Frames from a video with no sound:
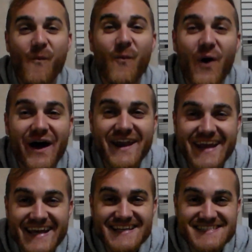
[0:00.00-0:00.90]
it. What
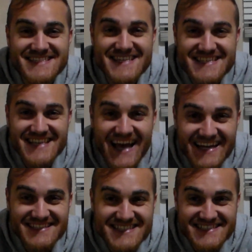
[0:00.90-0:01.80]
is this
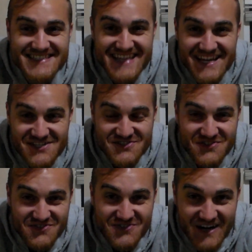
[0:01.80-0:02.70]

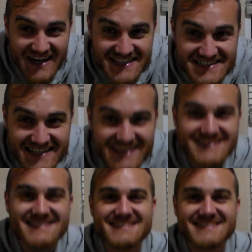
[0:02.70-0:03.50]
existential crisis?